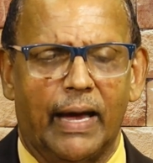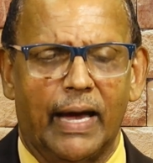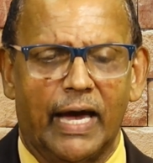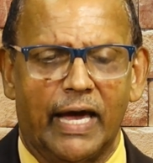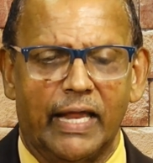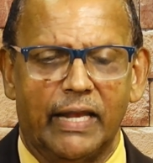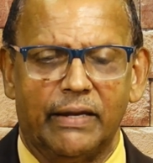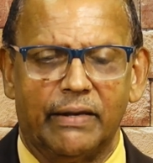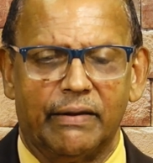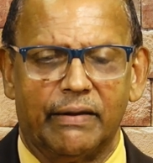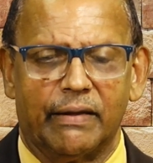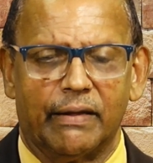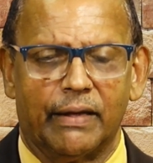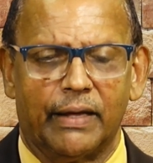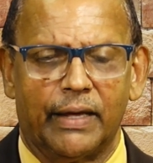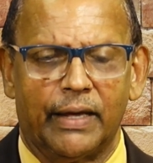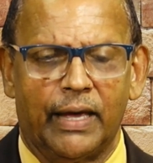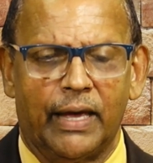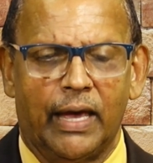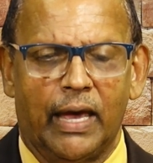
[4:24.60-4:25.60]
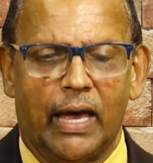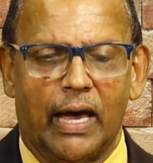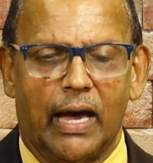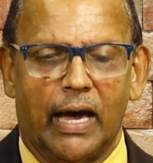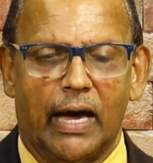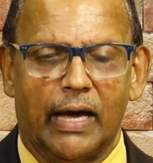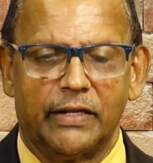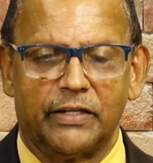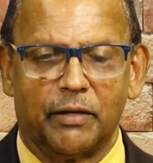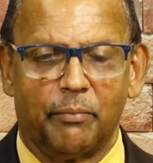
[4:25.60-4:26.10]
And
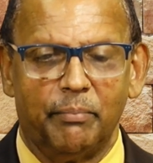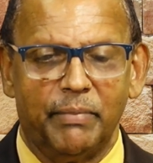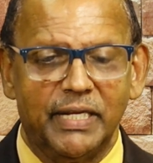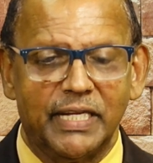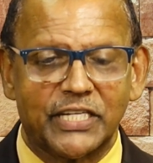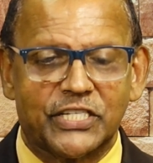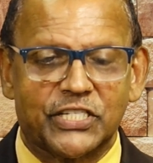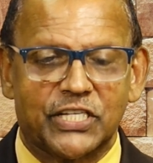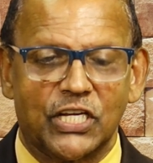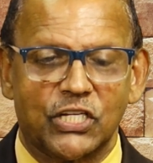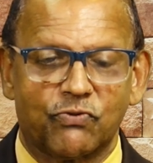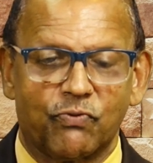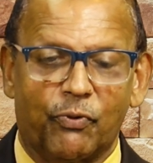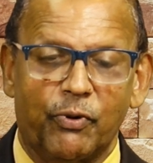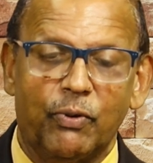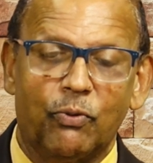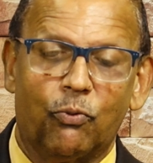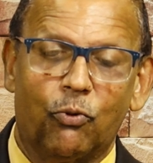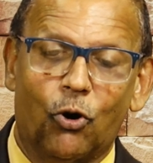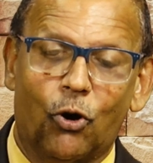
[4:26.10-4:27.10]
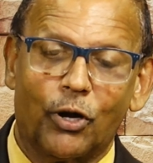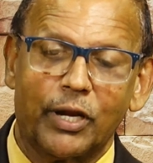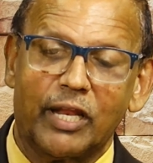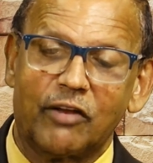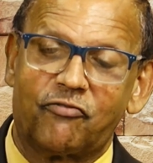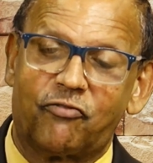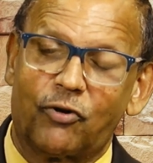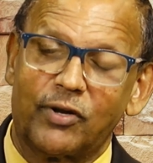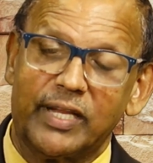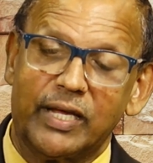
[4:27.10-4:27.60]
the ministers were
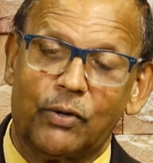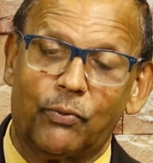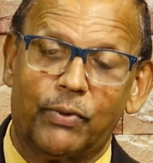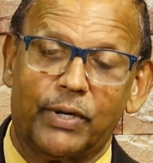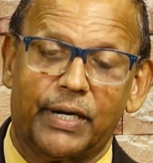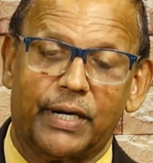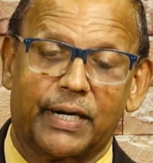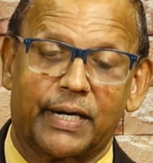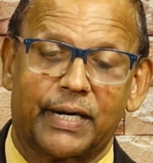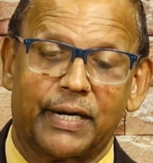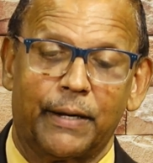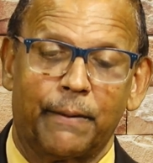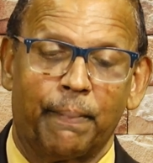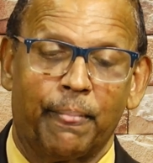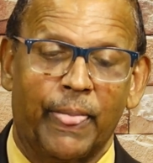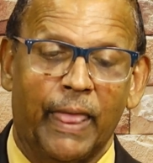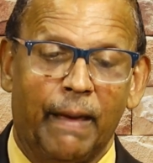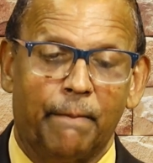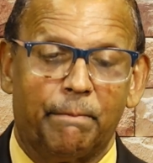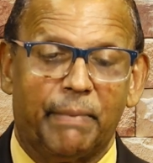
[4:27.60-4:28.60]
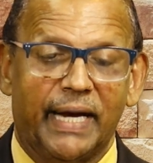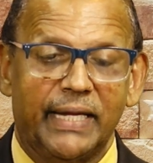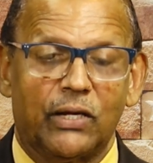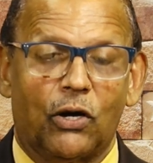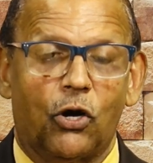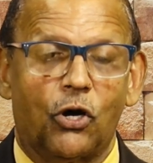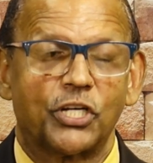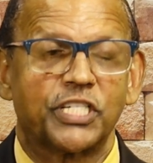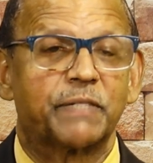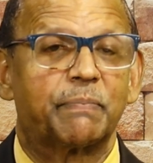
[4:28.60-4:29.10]
rewarded for their work by
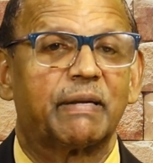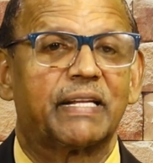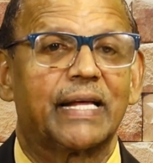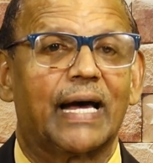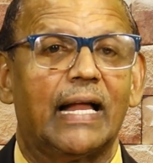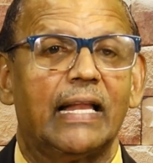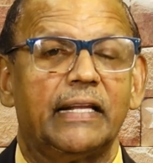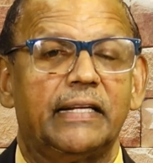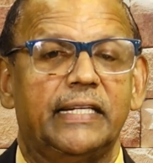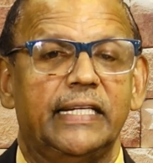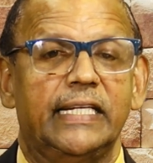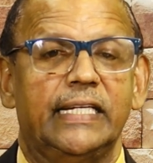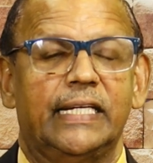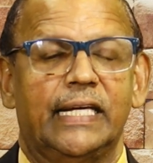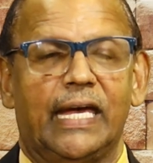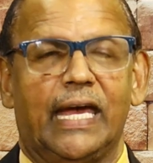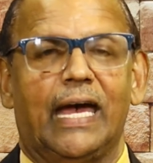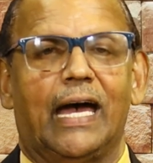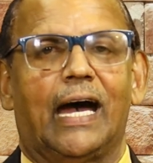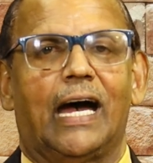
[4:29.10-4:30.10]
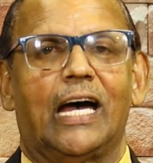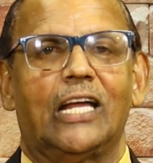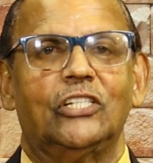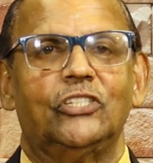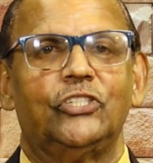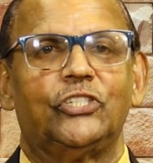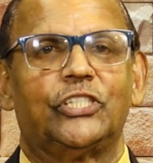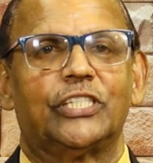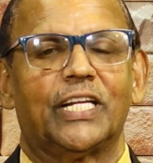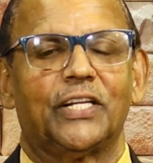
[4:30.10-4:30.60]
the hospitality
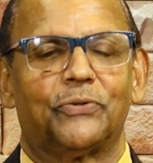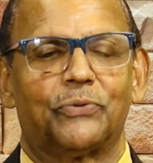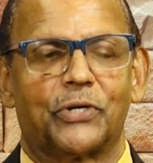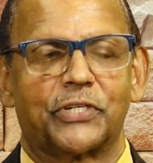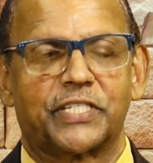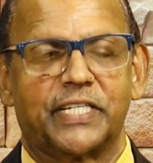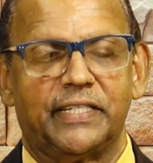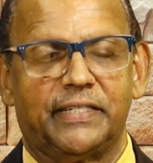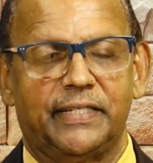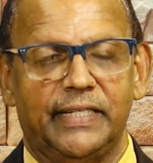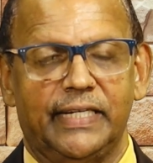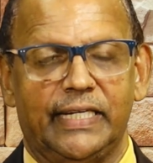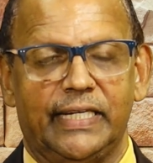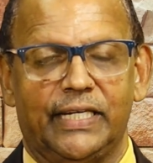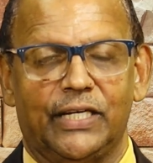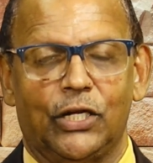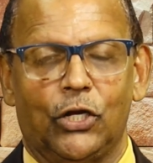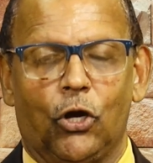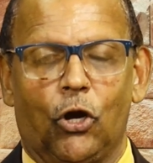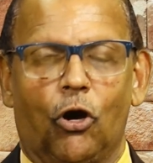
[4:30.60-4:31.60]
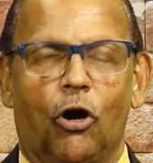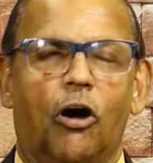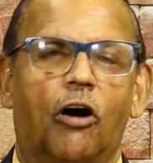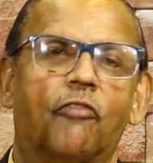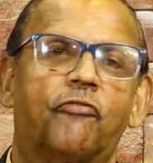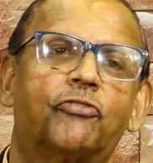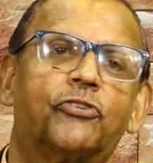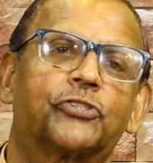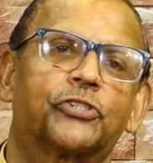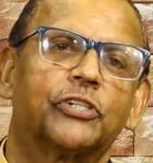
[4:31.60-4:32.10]
and generosity
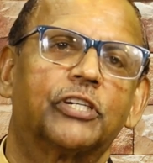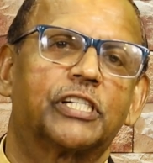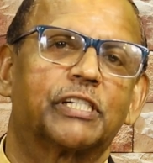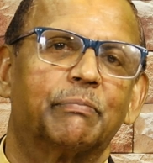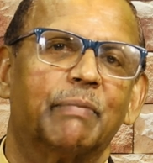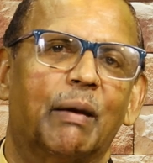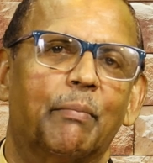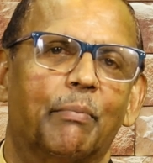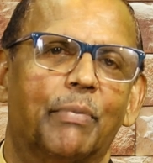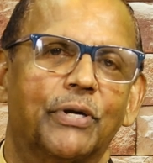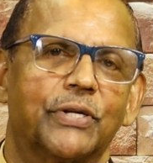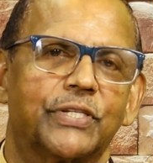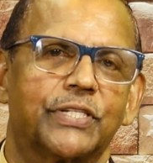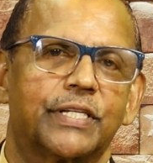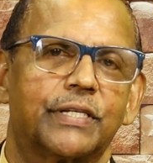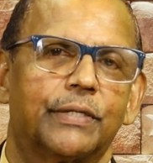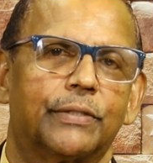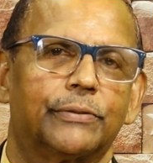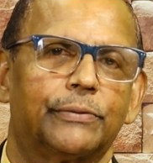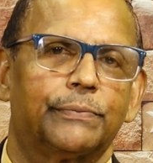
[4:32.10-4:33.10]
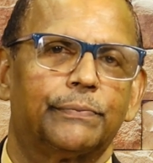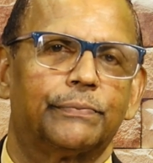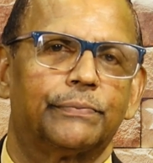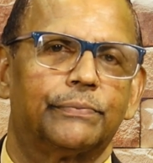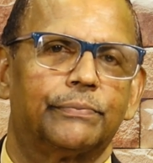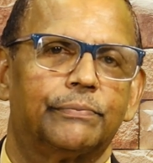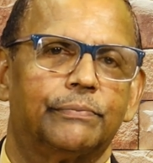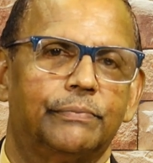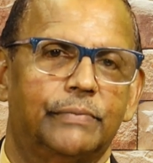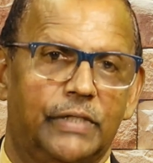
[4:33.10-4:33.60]
of church members.
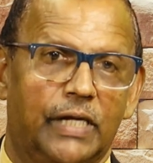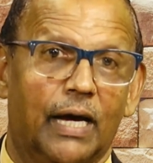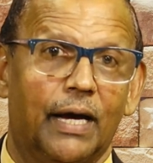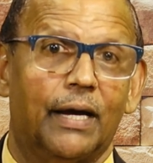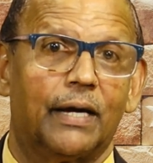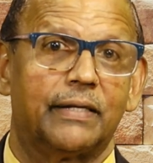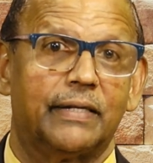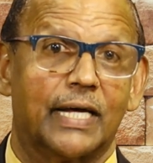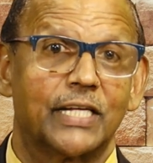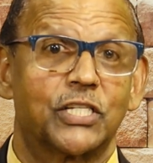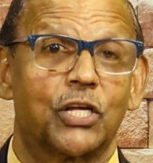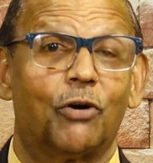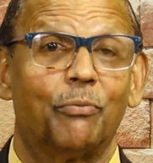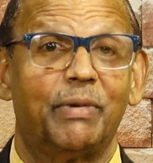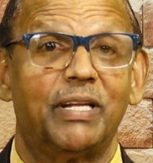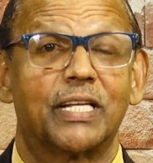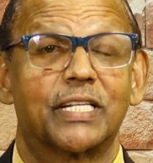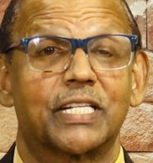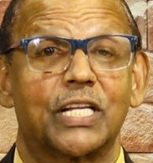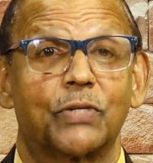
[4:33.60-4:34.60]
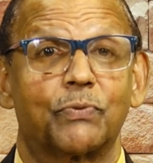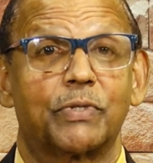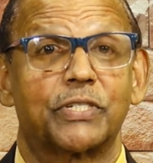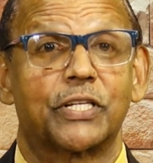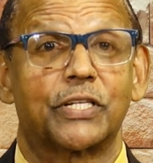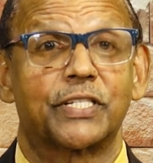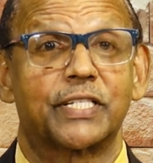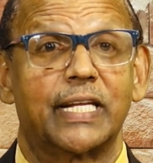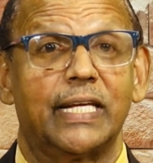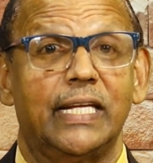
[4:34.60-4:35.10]
Yeah, that's how ministers were
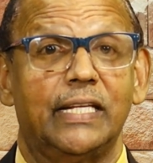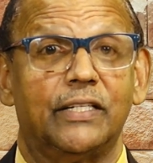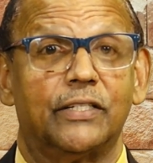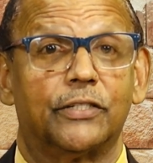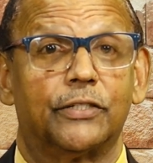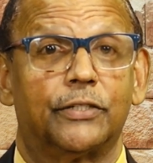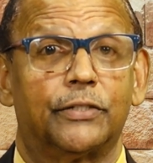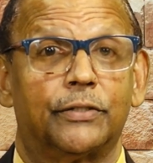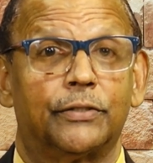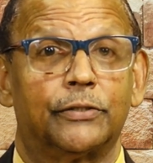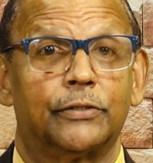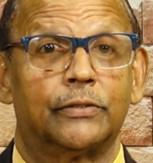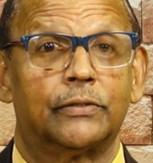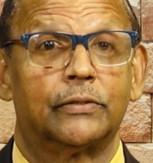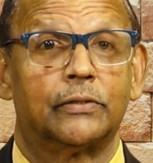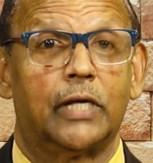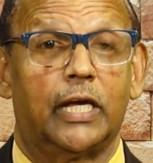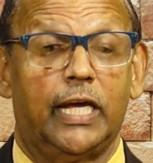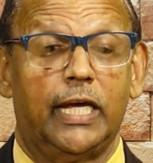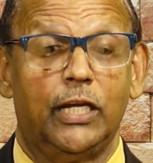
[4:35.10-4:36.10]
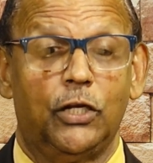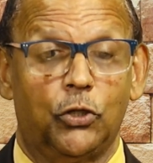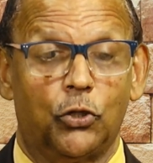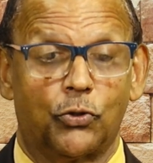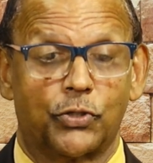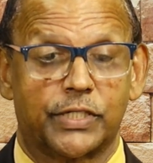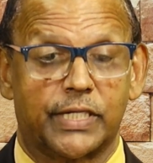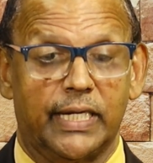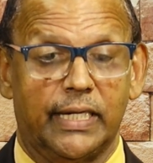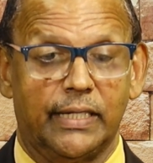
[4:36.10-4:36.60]
sustained in
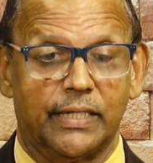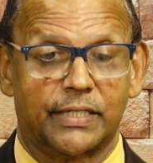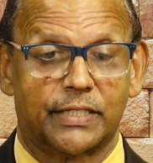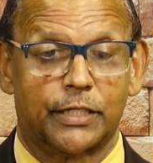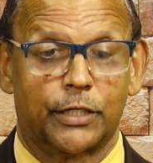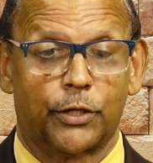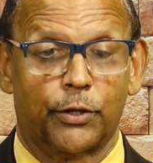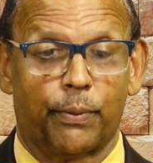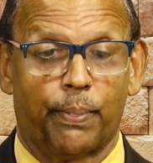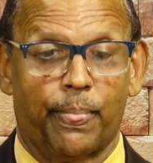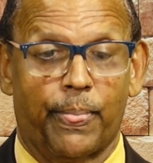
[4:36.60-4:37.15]
those days.